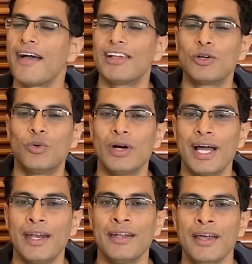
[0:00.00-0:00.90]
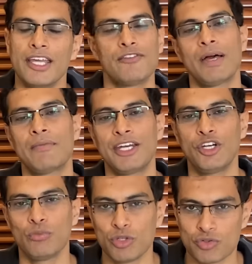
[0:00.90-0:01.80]
I will go and give my money
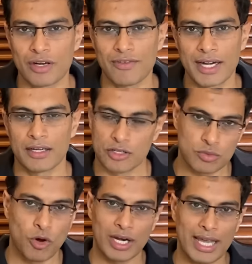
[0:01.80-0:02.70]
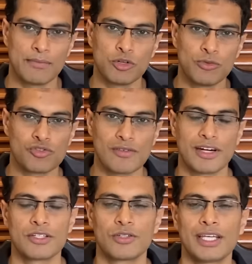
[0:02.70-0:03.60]
to mutual fund, small cap jo mutual
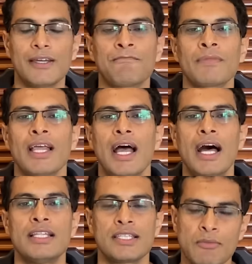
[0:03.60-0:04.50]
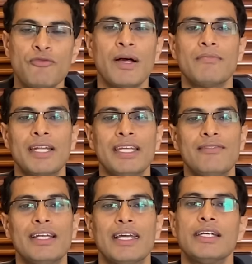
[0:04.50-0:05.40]
funds hote hain, and some of my money
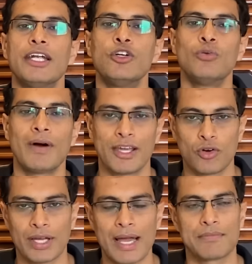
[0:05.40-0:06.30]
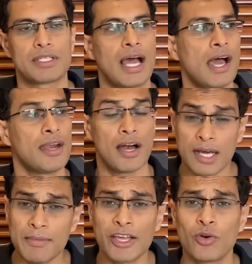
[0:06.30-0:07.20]
will get into microcaps. And
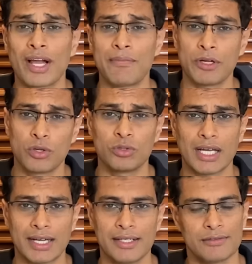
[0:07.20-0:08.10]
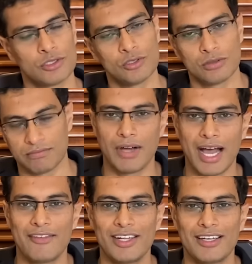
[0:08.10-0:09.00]
agar microcap mein growth aa gayi, to
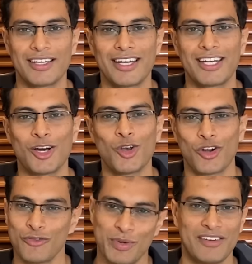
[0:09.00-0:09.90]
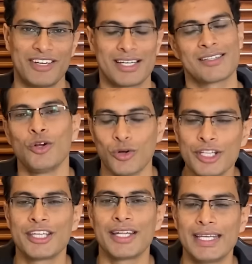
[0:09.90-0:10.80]
I will get a lot of benefits.
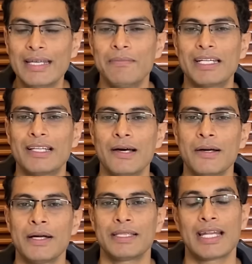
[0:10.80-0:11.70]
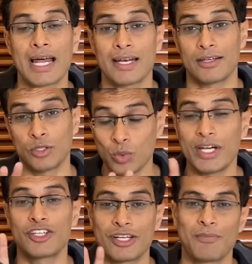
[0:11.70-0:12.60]
Good theory, but there are two
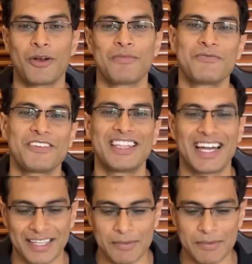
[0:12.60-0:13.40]
additional problems with that.